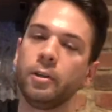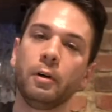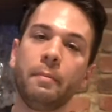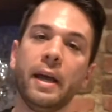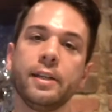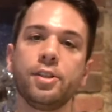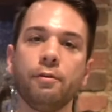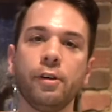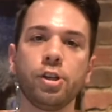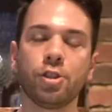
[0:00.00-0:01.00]
we made it to the
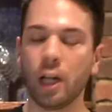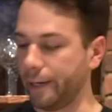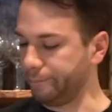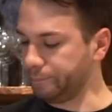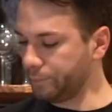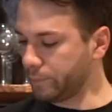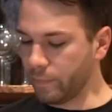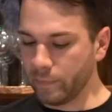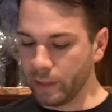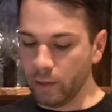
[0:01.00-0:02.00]
finish line.
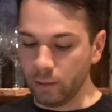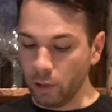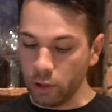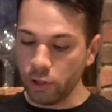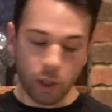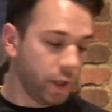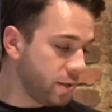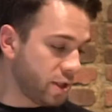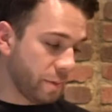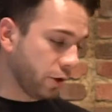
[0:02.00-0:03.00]
Looks good,
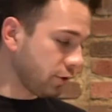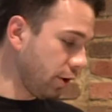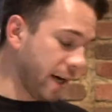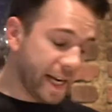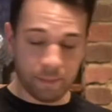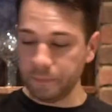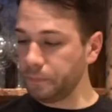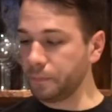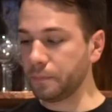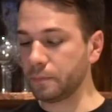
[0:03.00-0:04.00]
smells great.
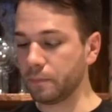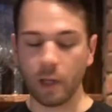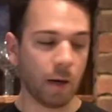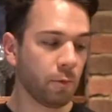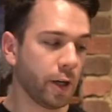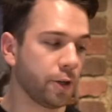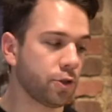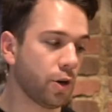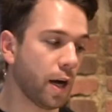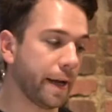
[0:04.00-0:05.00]
I'm ready to
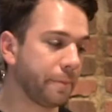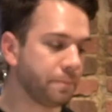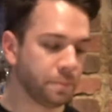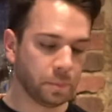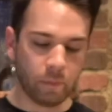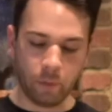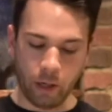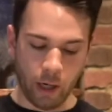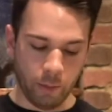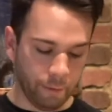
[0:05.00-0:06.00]
try.
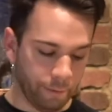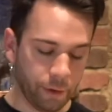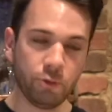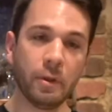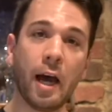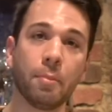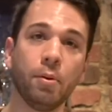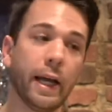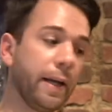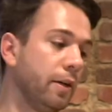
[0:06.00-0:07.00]
But first we got a
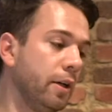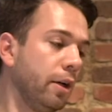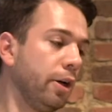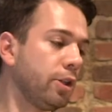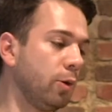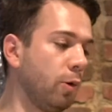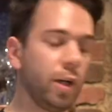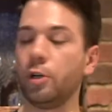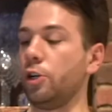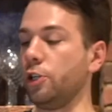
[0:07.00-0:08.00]
plate. So what
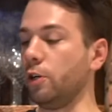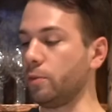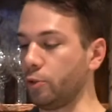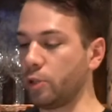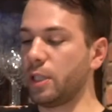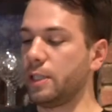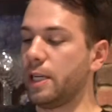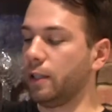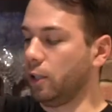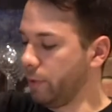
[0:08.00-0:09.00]
I'm gonna do is we're just gonna
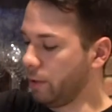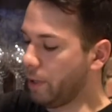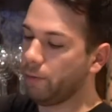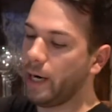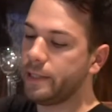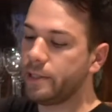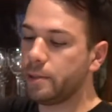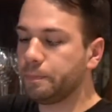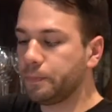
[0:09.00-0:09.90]
take a little bit of my rice